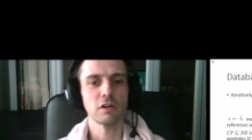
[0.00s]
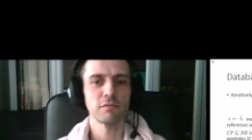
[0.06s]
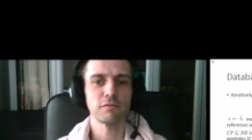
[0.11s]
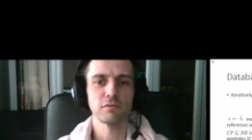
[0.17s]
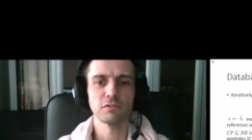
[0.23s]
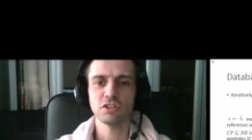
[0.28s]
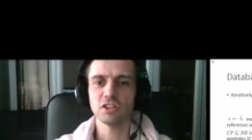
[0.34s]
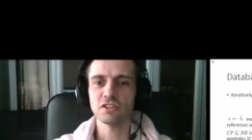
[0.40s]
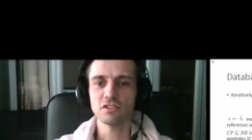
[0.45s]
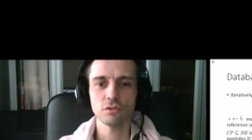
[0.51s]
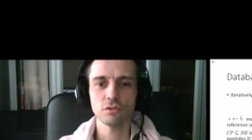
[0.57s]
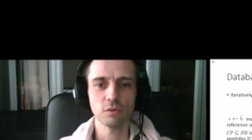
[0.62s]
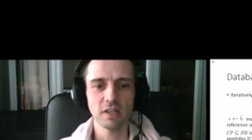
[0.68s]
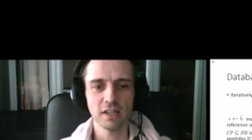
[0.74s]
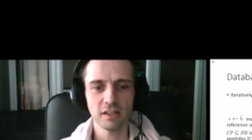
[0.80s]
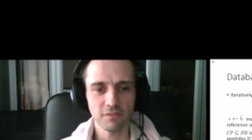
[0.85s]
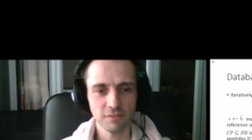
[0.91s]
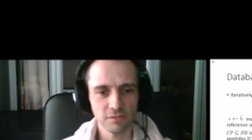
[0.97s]
just to
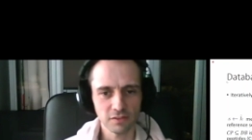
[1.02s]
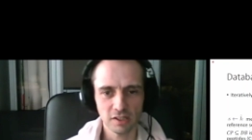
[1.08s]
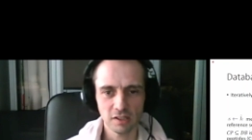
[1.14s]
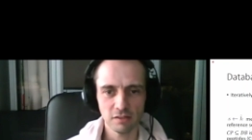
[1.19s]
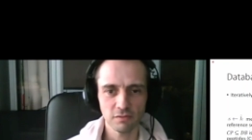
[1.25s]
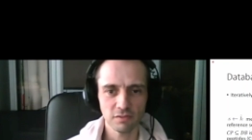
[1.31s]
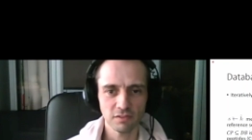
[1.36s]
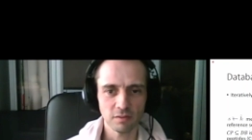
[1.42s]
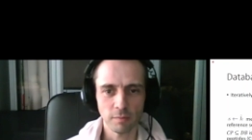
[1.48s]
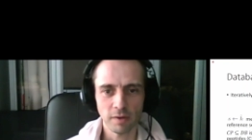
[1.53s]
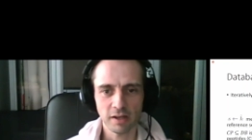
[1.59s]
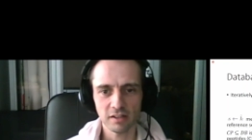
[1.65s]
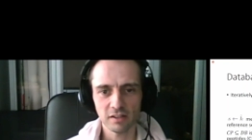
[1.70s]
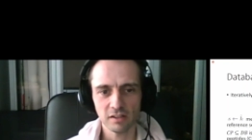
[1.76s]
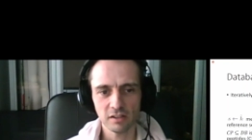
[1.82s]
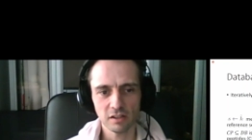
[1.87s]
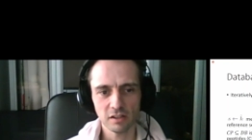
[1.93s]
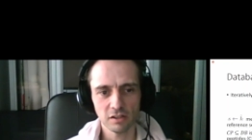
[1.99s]
give some
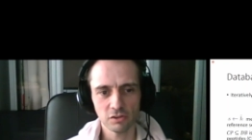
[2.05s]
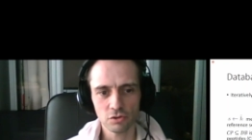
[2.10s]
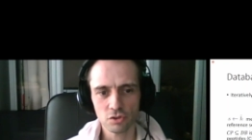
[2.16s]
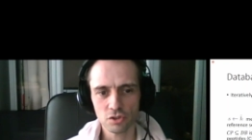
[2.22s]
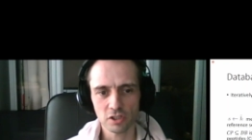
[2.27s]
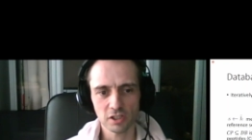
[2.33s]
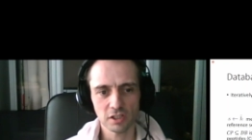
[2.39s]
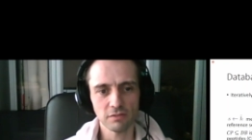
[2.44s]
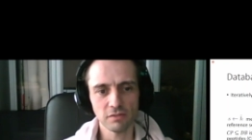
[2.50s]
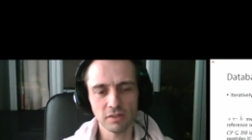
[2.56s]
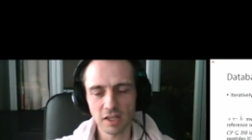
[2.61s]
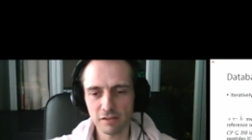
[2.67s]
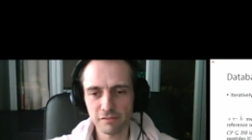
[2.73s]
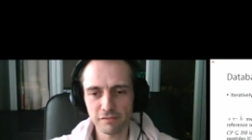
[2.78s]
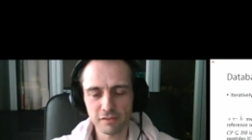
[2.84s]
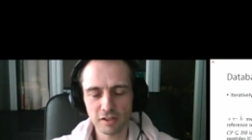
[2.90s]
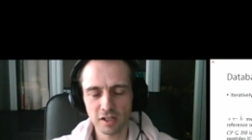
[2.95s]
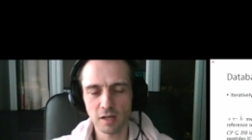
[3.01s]
idea, usually we
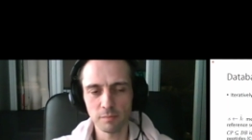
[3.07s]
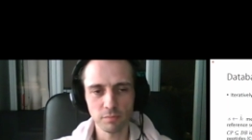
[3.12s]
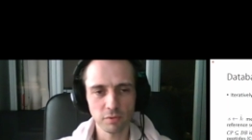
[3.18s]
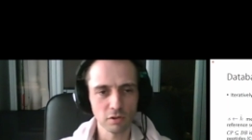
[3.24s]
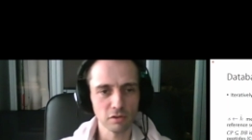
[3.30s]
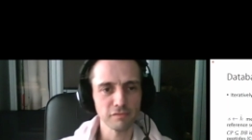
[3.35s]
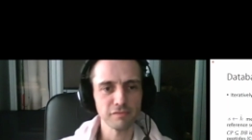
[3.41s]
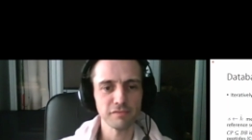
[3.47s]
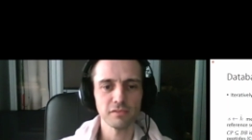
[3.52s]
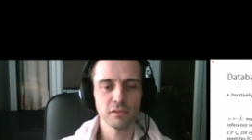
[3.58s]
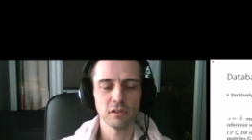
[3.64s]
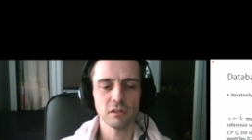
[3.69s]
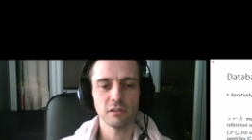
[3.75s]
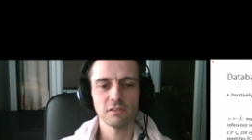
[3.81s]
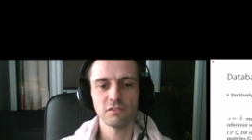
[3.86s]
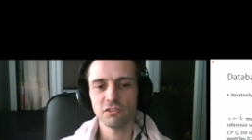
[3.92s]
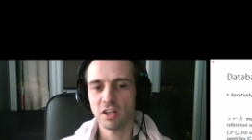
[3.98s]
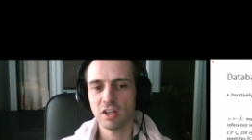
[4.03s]
have a couple of
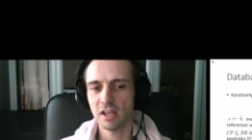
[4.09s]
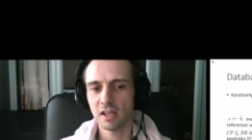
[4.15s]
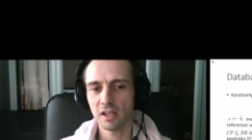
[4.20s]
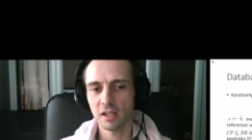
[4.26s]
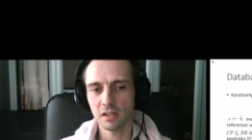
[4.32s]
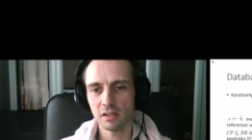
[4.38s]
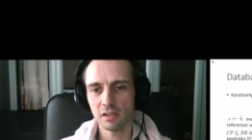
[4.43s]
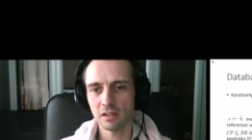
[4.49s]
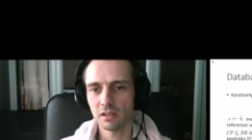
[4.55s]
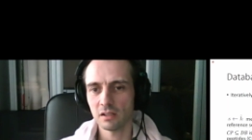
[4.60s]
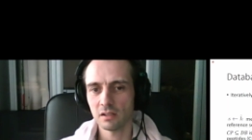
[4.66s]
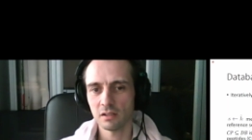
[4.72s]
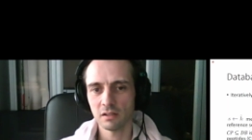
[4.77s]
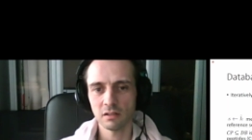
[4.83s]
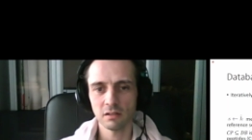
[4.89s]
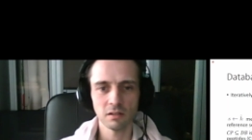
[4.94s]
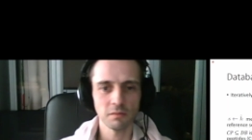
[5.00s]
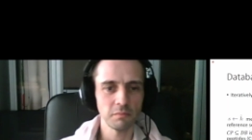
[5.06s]

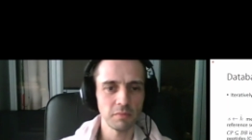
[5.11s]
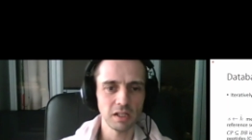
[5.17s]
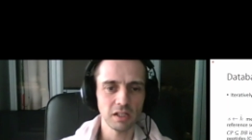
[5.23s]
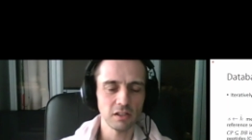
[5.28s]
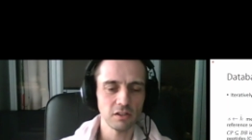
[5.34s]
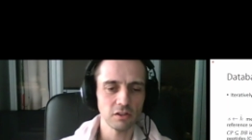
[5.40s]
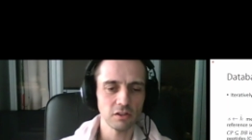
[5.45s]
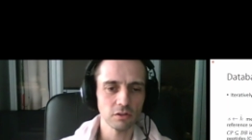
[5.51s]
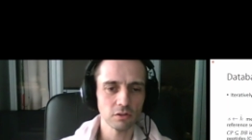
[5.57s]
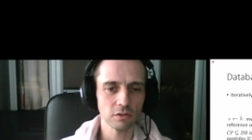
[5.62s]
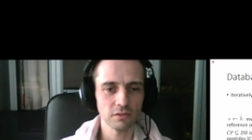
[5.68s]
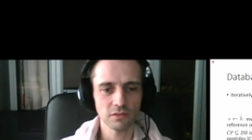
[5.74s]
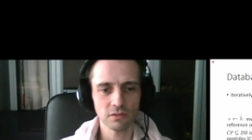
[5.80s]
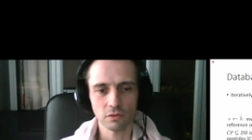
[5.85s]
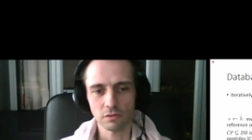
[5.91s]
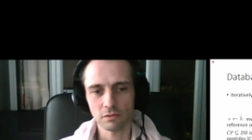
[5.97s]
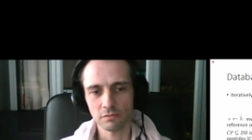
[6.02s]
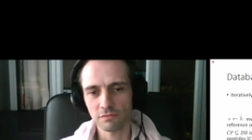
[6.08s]
10 millions
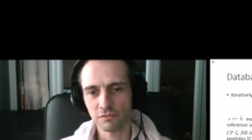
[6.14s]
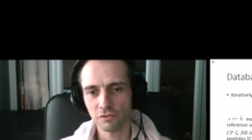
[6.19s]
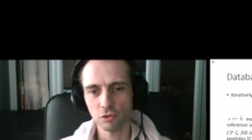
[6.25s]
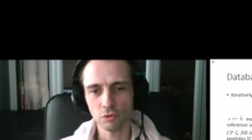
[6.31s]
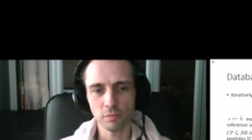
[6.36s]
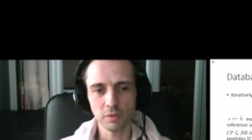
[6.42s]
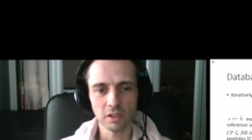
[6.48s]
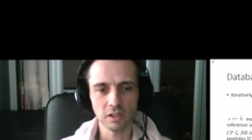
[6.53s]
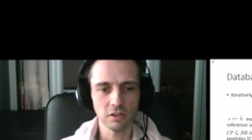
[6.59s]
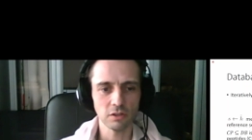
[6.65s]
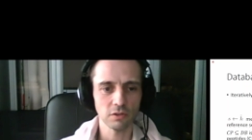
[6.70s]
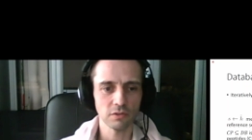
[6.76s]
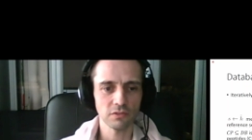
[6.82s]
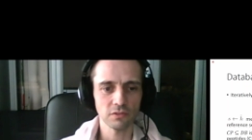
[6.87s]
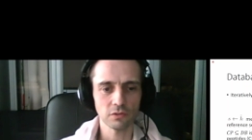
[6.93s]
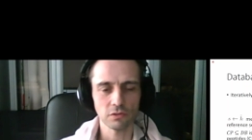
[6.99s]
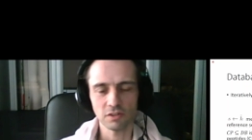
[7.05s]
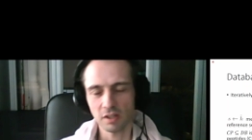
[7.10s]
or few
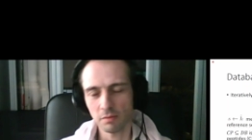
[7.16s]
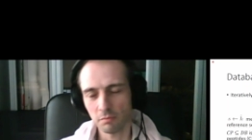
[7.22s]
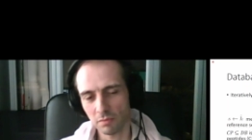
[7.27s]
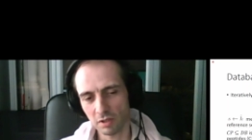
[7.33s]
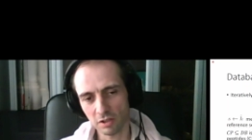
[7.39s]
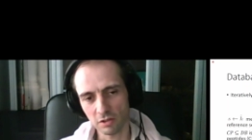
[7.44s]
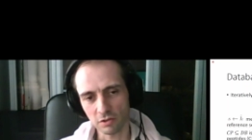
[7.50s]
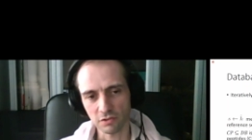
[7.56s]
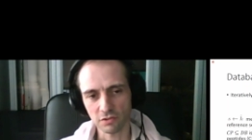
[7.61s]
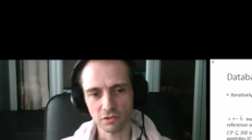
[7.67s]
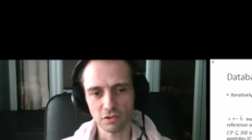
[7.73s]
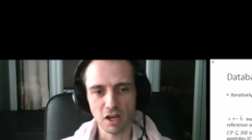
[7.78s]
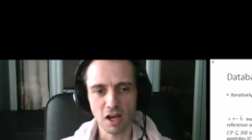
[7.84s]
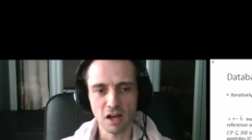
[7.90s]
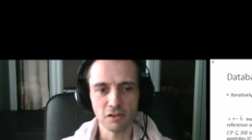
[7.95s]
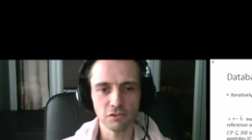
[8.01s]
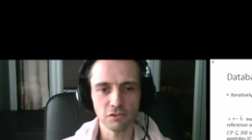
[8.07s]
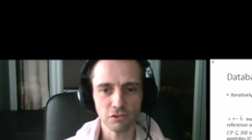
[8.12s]
millions or 10 millions or
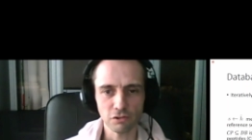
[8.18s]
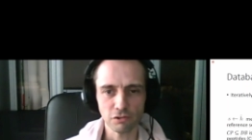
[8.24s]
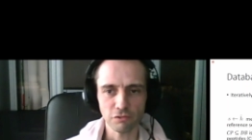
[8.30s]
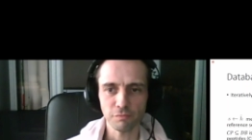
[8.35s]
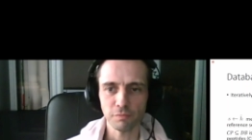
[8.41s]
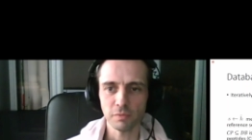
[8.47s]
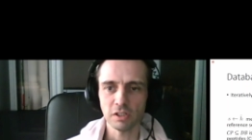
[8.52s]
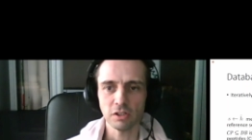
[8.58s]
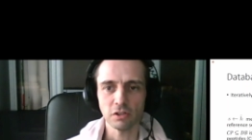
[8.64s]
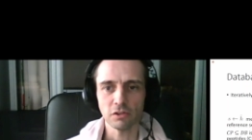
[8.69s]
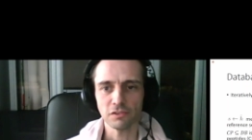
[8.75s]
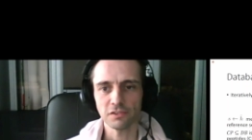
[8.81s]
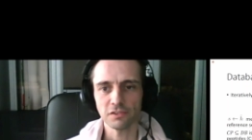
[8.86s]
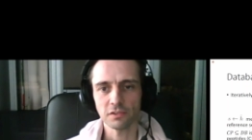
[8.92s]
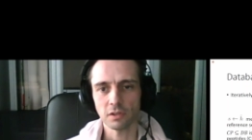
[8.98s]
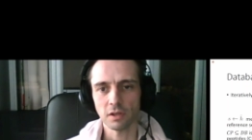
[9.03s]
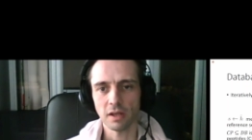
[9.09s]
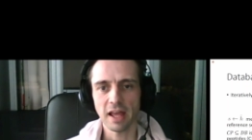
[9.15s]
hundreds of
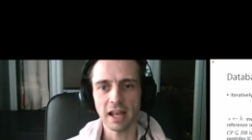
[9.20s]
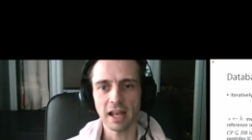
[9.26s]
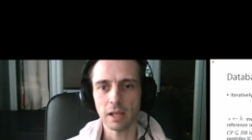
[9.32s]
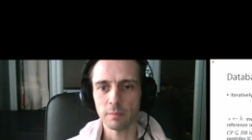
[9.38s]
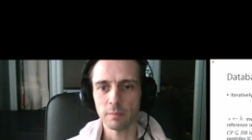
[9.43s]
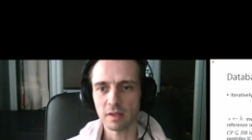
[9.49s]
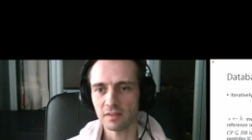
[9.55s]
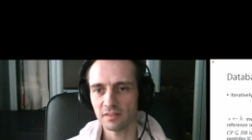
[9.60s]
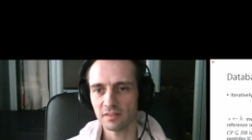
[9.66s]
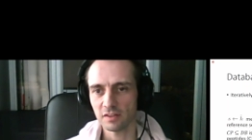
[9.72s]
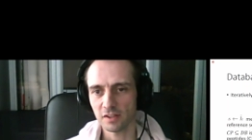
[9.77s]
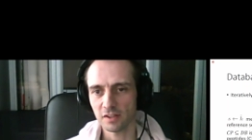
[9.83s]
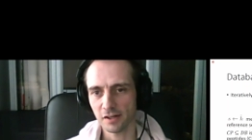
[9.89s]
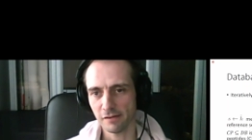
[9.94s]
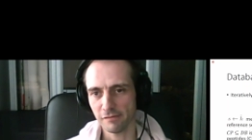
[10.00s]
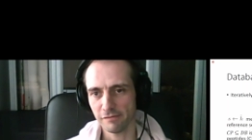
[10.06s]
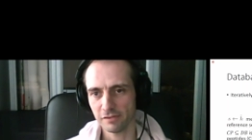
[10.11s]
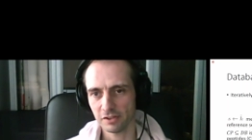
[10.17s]
millions elements in
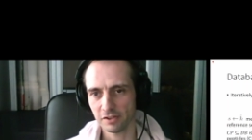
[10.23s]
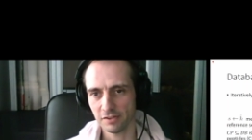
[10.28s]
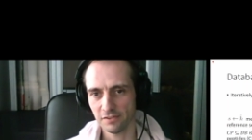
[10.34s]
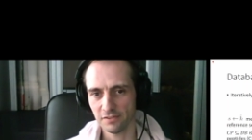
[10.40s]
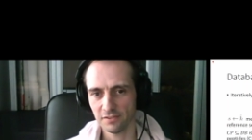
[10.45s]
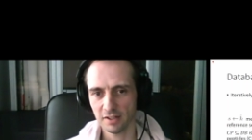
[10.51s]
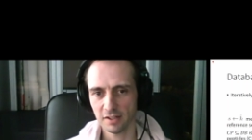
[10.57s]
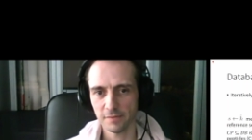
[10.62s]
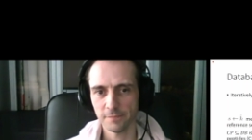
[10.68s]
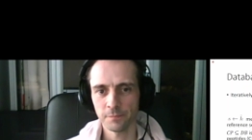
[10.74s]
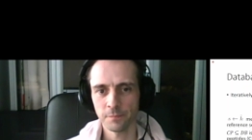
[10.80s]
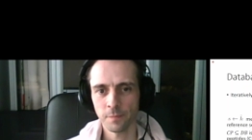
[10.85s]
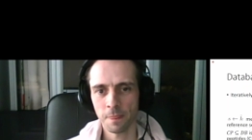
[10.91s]
the reference set.